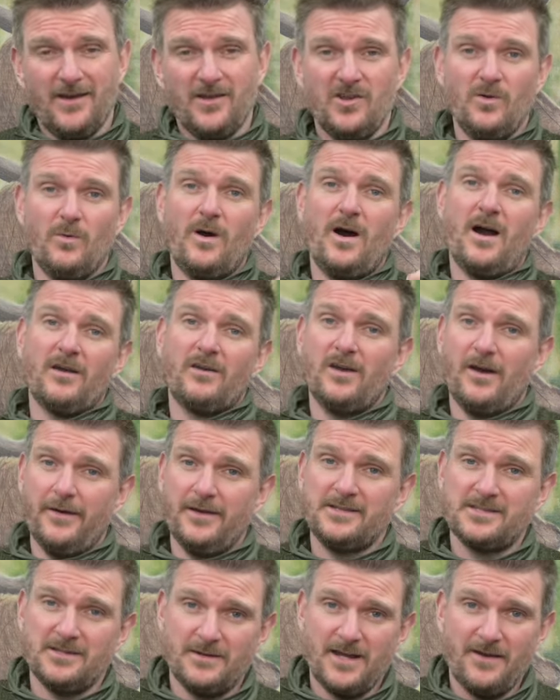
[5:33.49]
you are
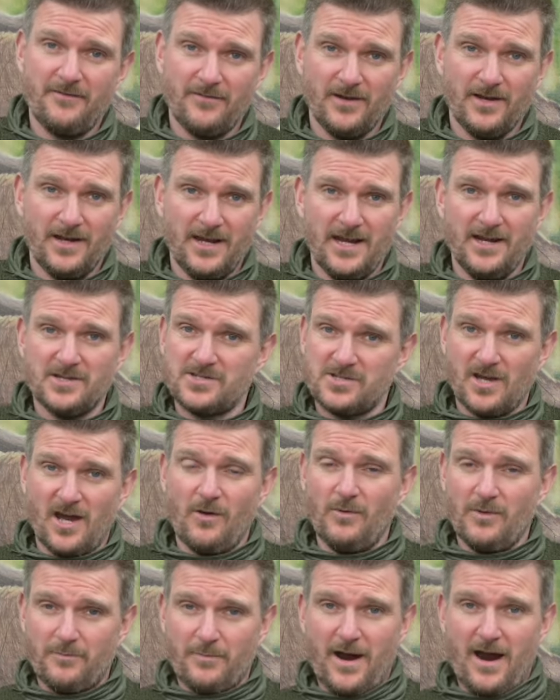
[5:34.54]
going to definitely need a
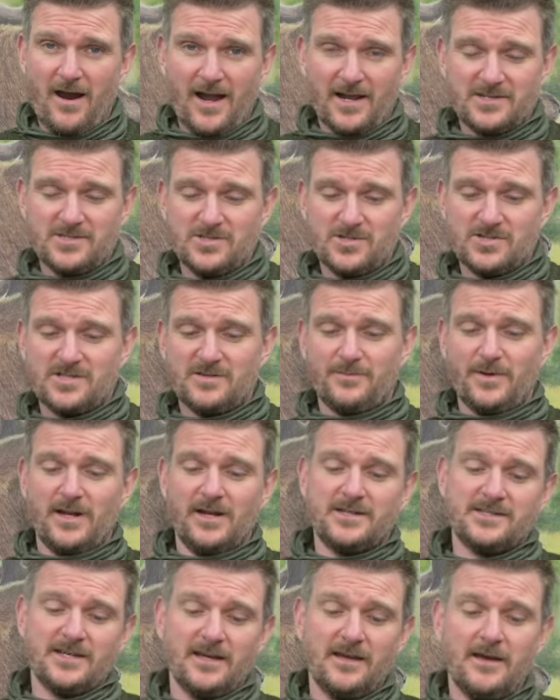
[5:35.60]
scope with parallax
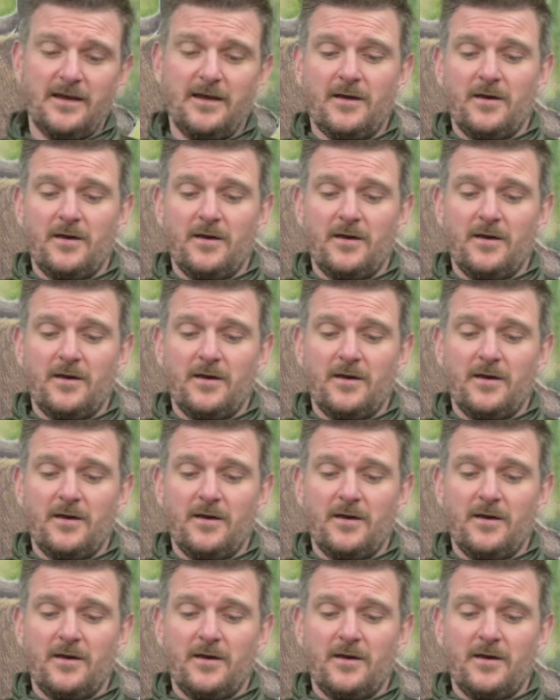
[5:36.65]
adjustability.